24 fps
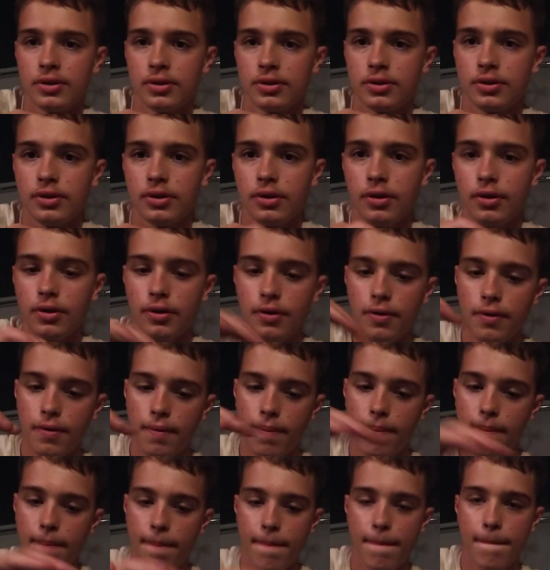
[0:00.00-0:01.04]

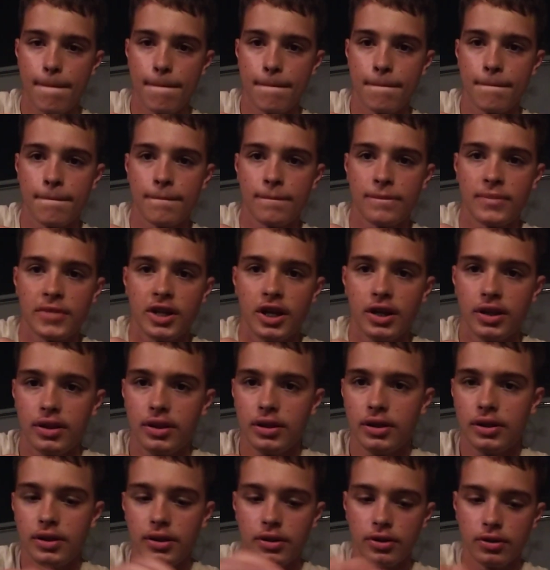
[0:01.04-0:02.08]
So, I
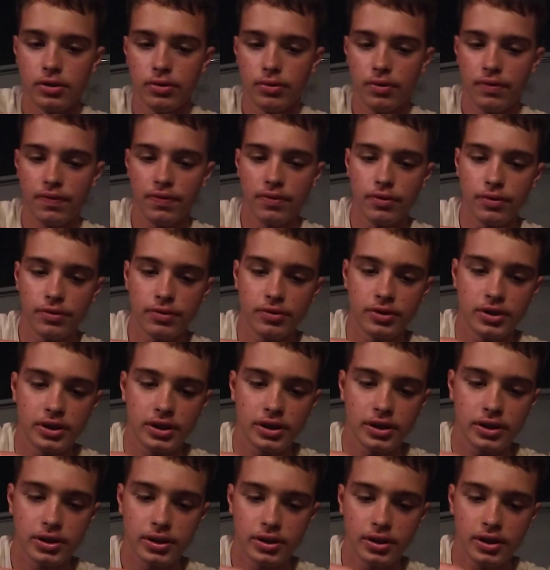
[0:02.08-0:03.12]
think you can do a full
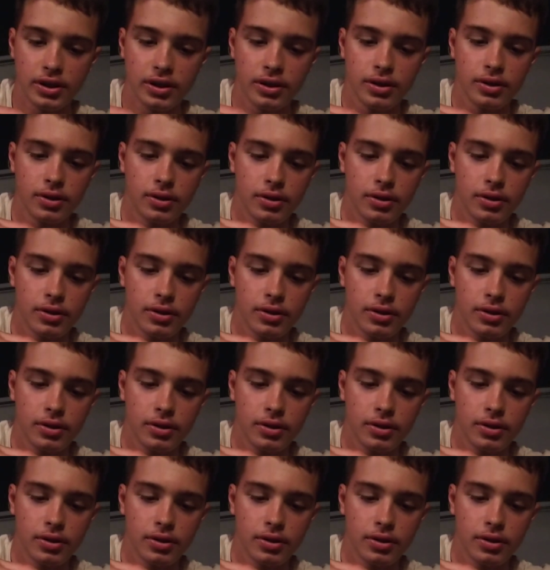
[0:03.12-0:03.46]
360.